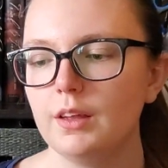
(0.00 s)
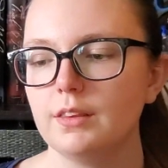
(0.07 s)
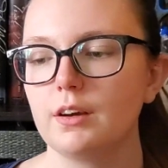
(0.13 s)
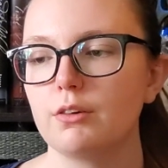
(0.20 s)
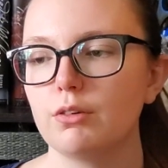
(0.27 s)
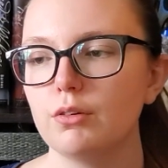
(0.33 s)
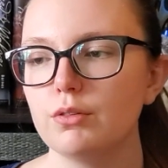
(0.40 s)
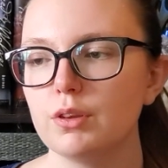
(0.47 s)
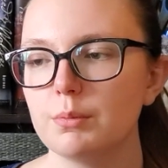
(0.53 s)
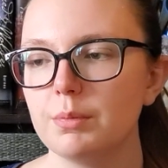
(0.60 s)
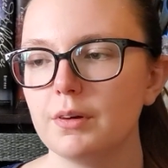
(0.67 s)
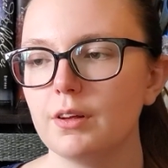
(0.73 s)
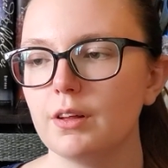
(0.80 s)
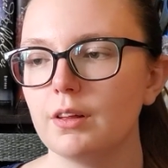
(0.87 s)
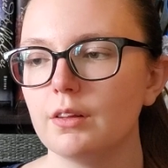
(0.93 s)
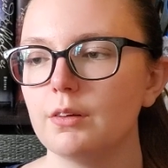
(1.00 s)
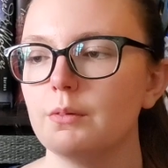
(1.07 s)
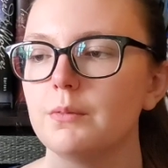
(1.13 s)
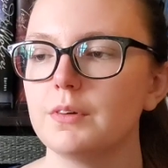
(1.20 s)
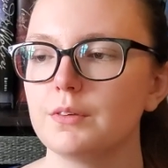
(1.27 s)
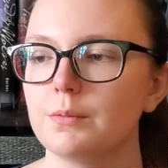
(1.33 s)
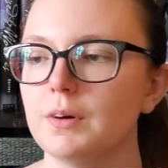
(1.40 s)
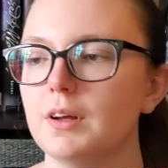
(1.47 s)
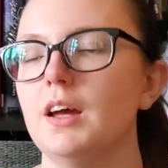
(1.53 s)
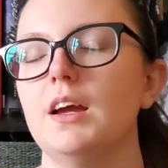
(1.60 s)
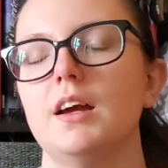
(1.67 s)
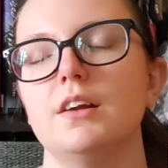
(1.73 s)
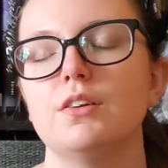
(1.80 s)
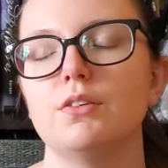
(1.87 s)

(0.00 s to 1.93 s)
The Crucible was when I had